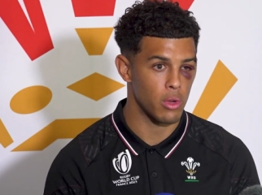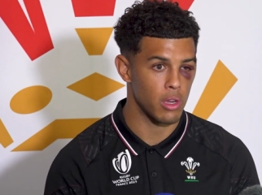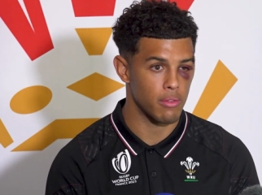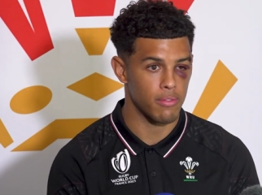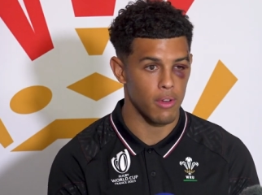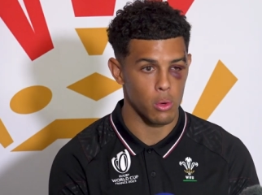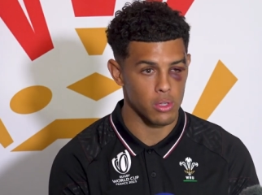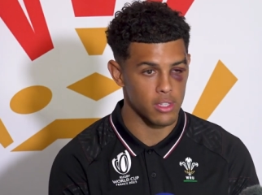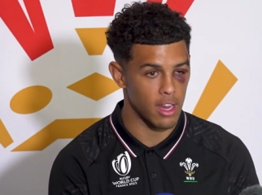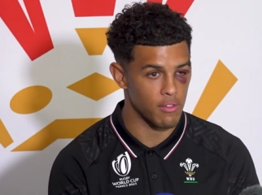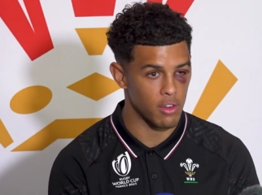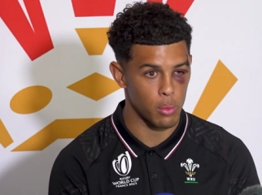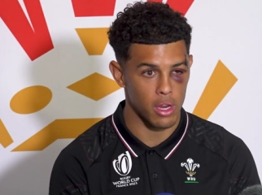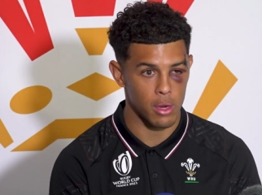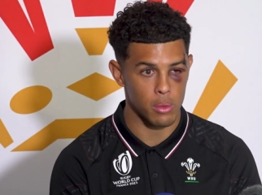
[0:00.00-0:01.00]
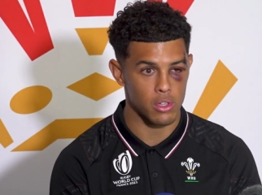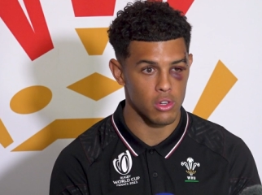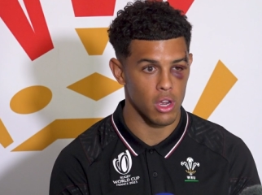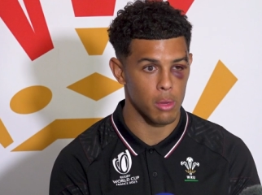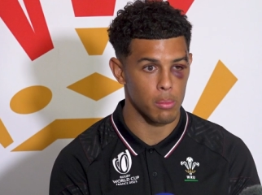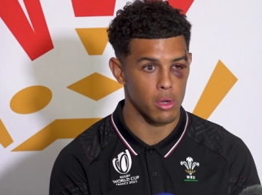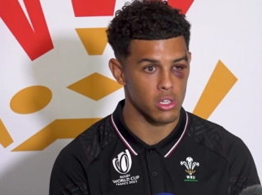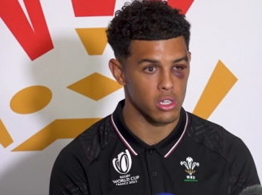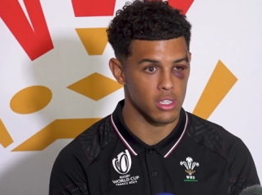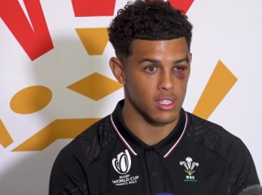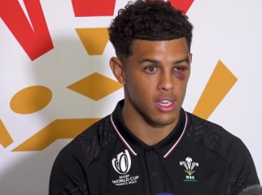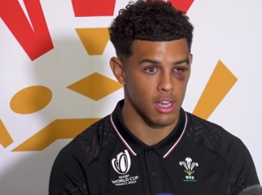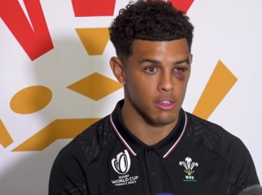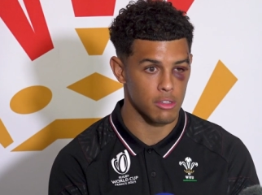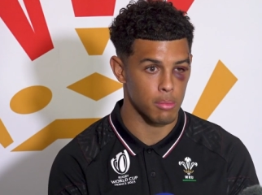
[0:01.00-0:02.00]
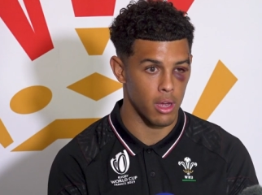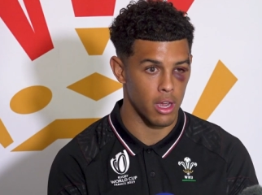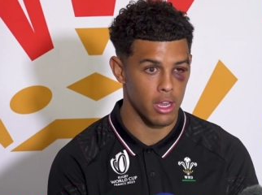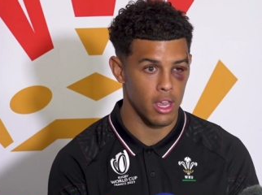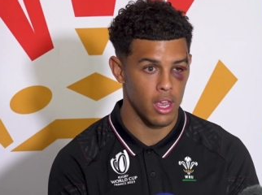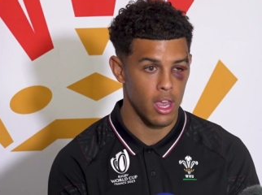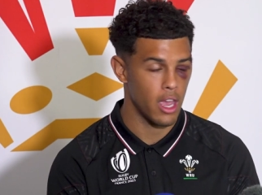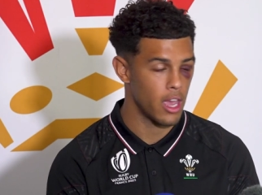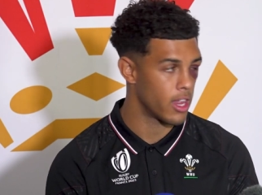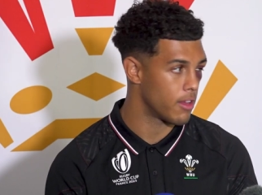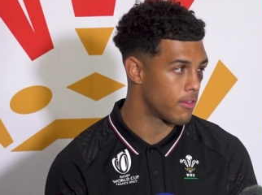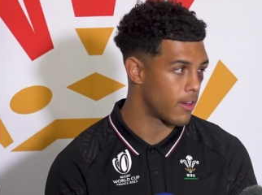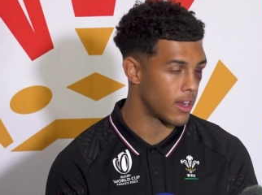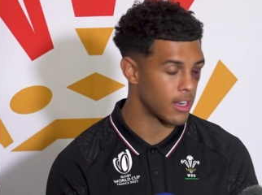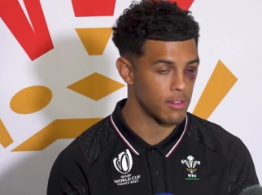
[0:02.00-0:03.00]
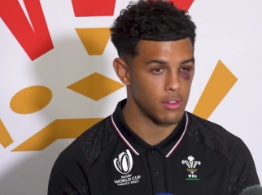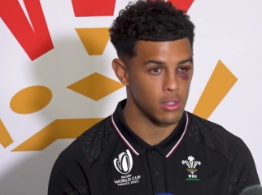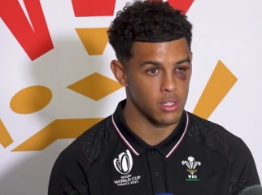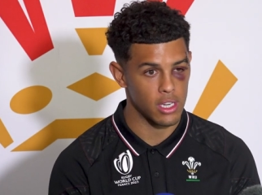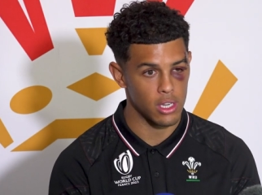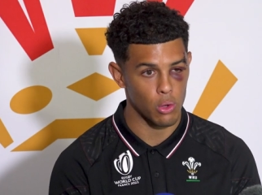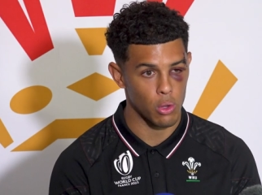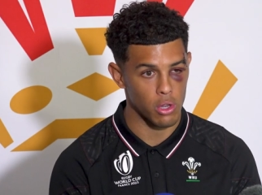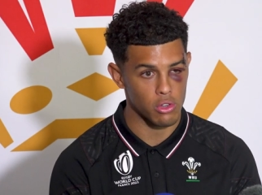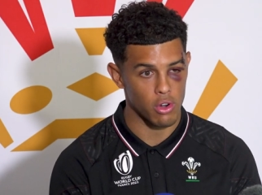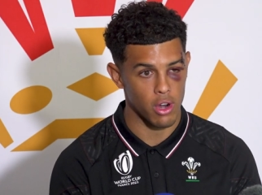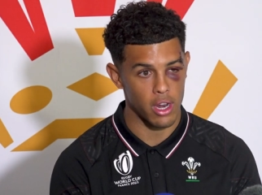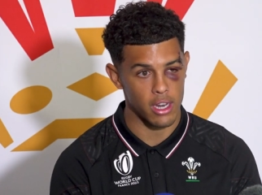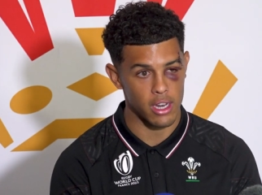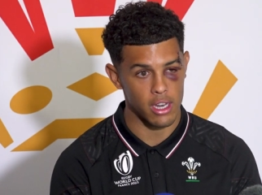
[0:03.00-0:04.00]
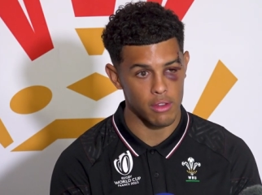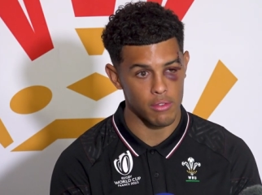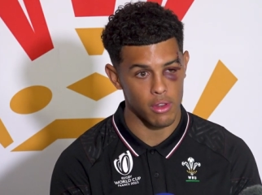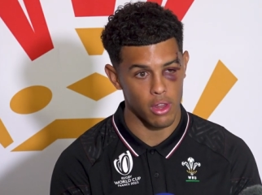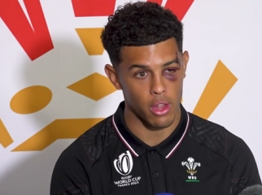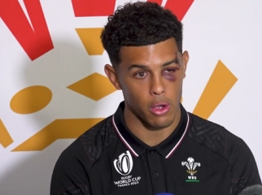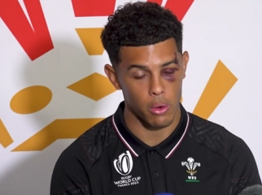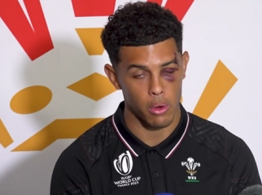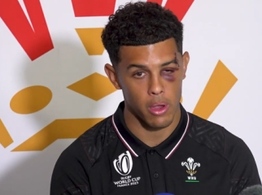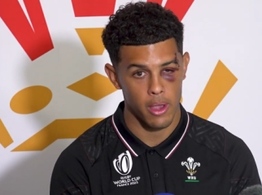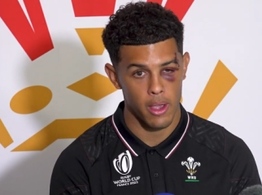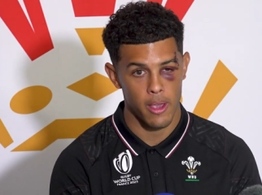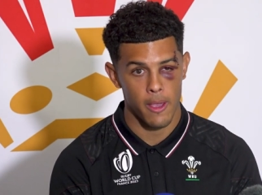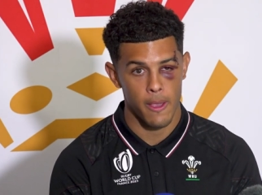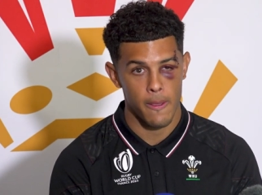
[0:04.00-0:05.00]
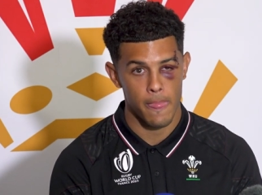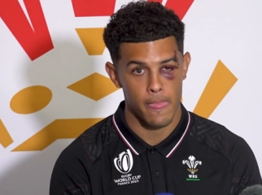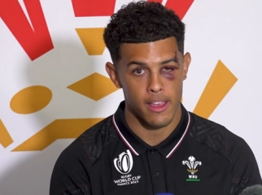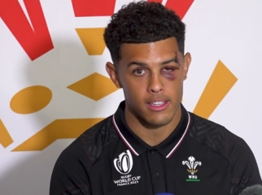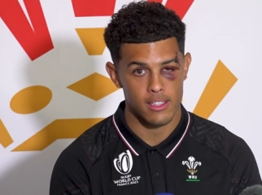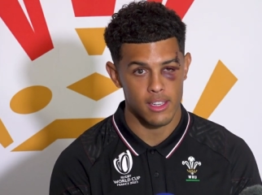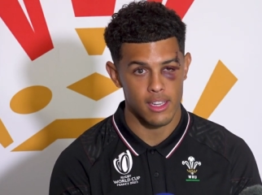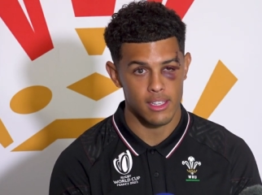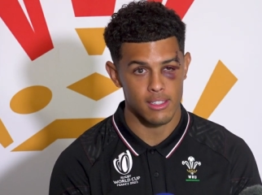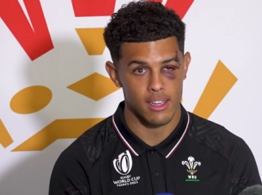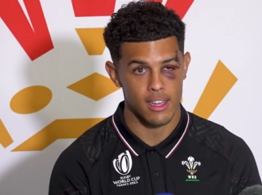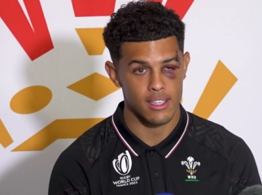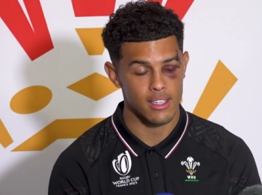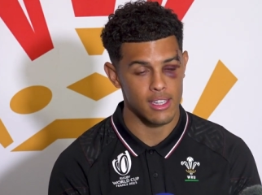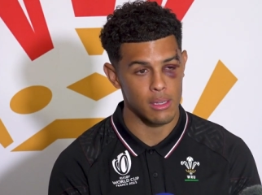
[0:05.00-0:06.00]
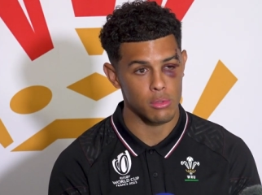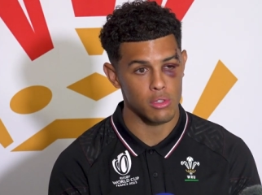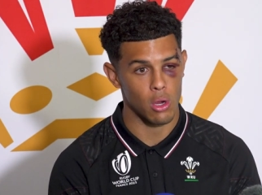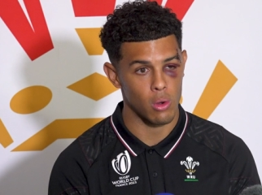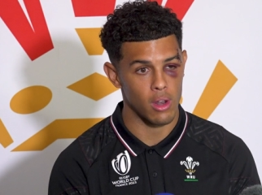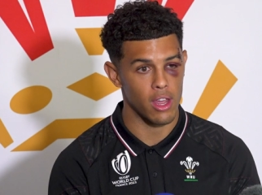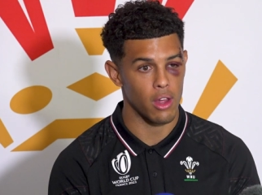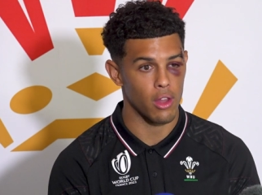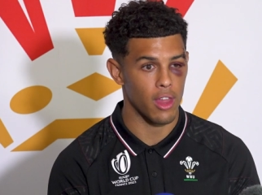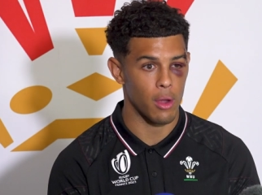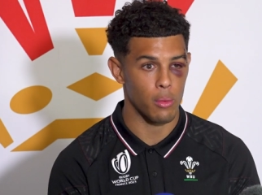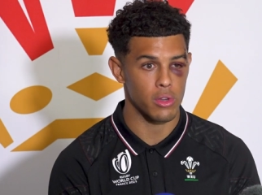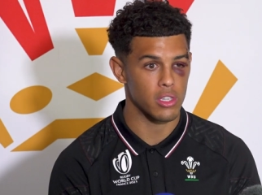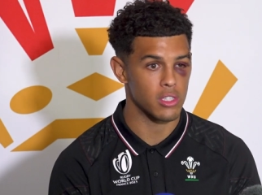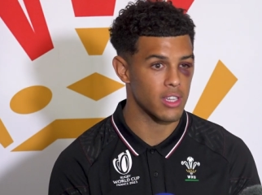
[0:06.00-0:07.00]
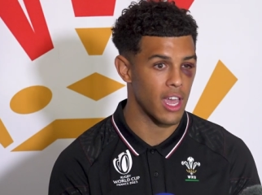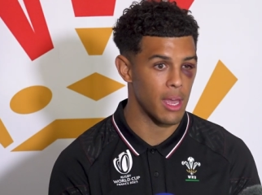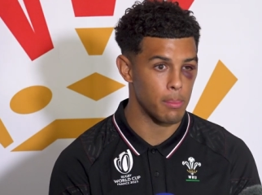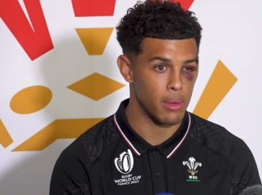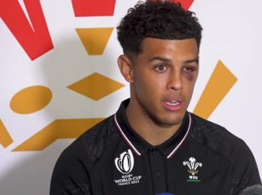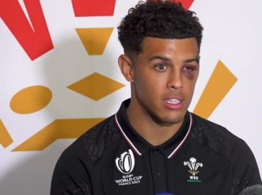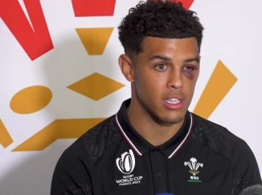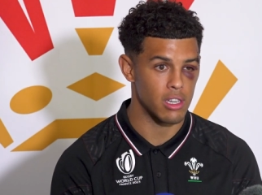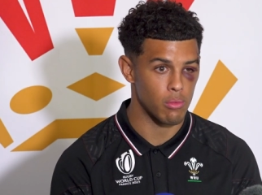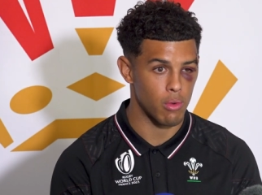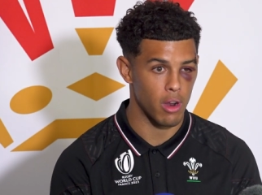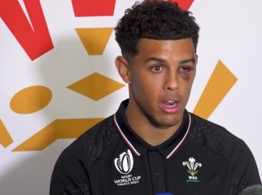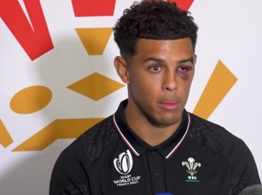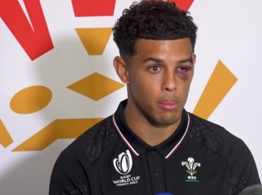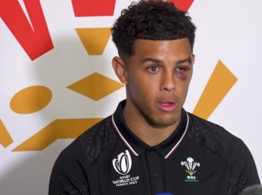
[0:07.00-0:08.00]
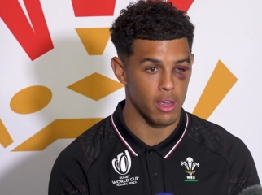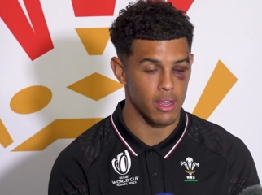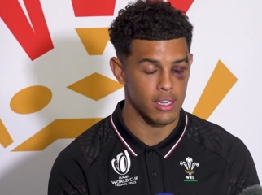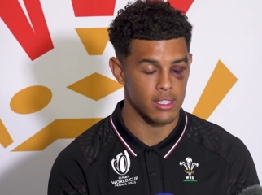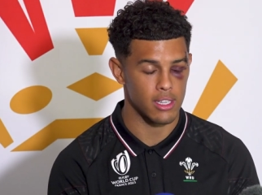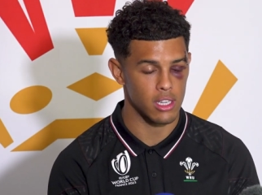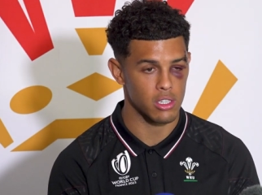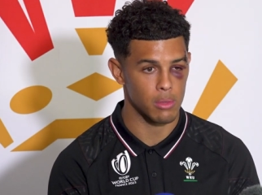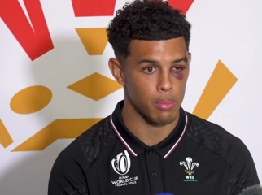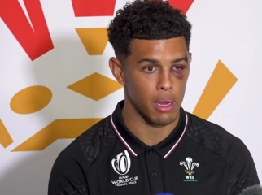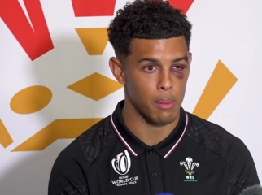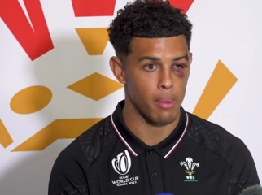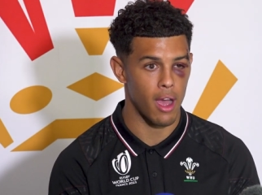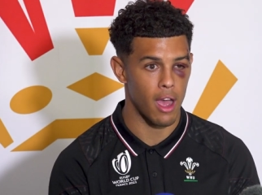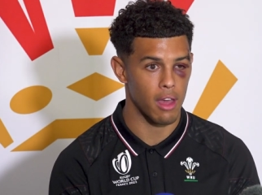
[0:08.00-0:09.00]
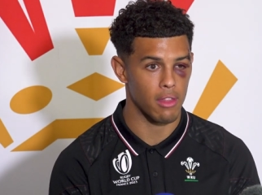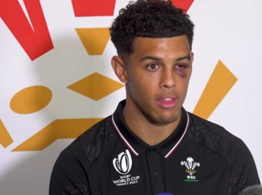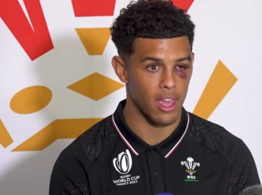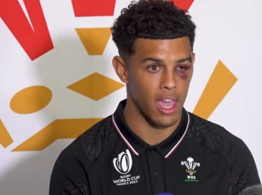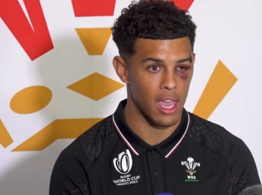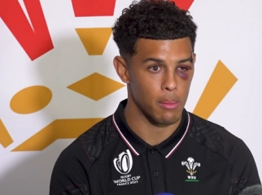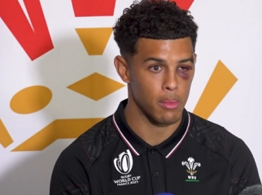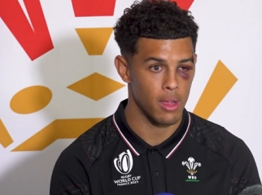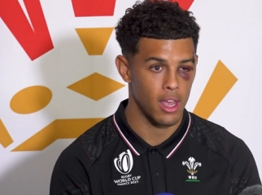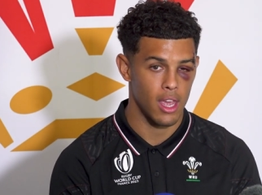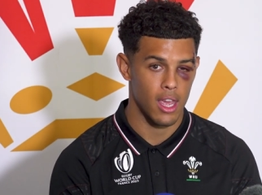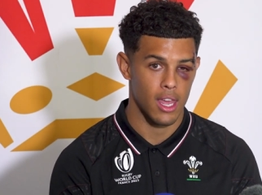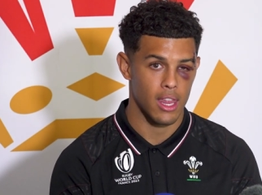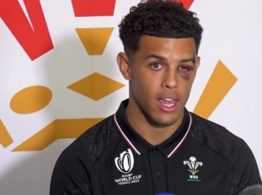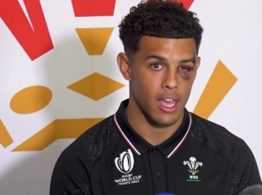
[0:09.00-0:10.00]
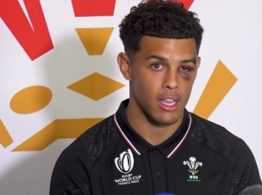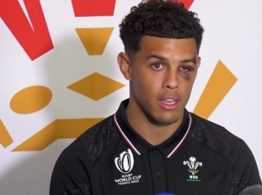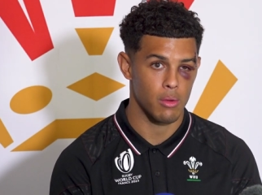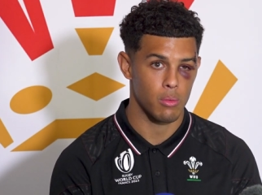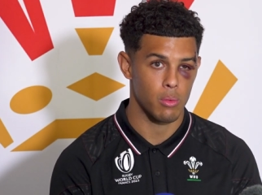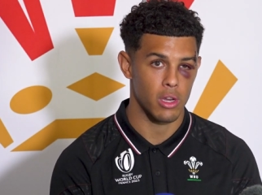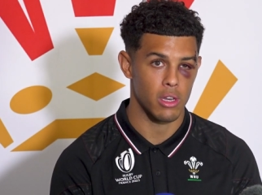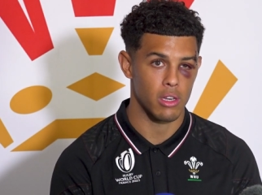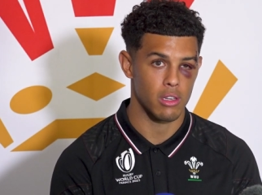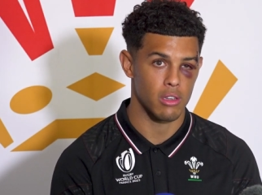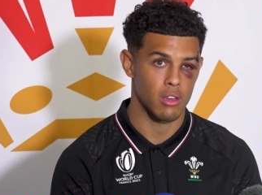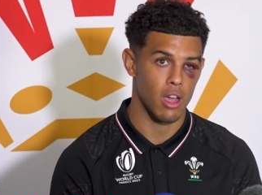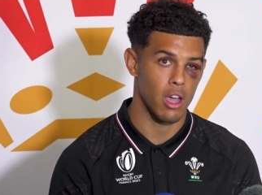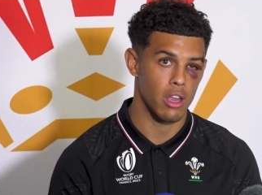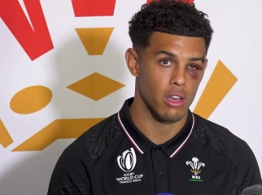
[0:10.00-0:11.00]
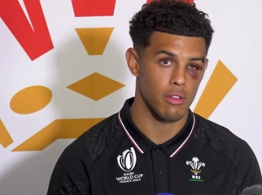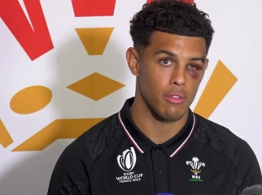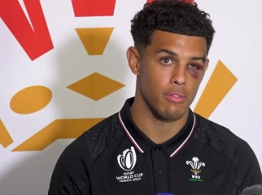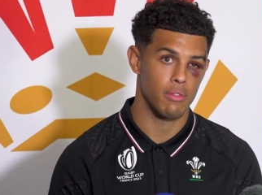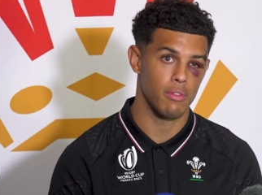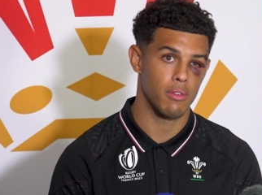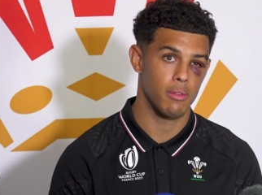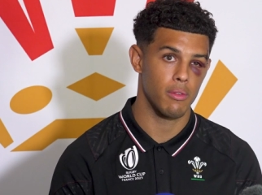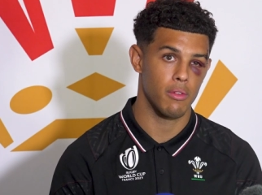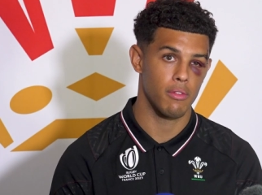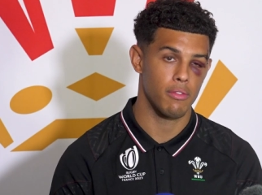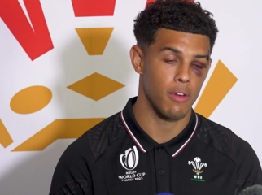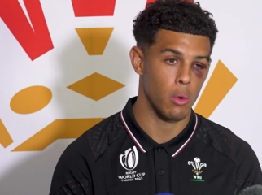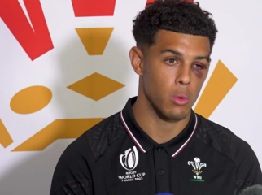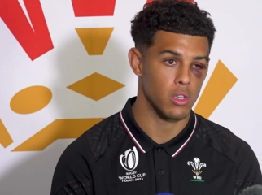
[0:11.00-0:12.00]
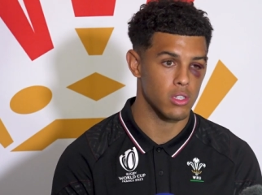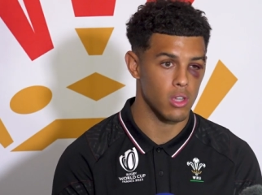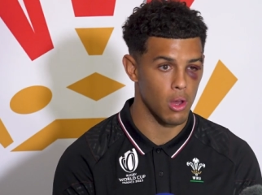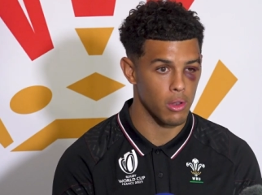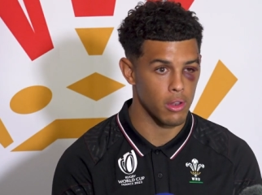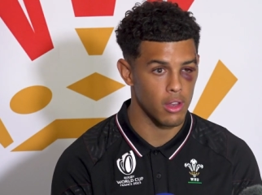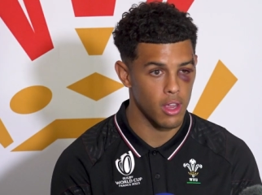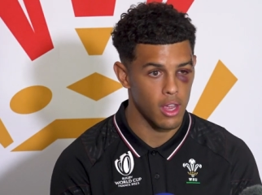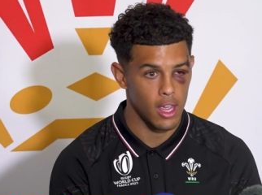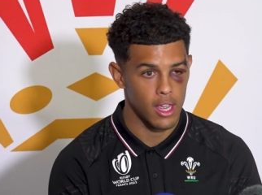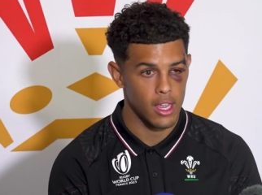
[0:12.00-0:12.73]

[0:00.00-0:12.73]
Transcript: We focus every week, we're trying to push ourselves by the fact that if you've seen all the training, even though it seems so little that we're just getting beasted and running, but it's such a big part of the game that we can kind of focus on. And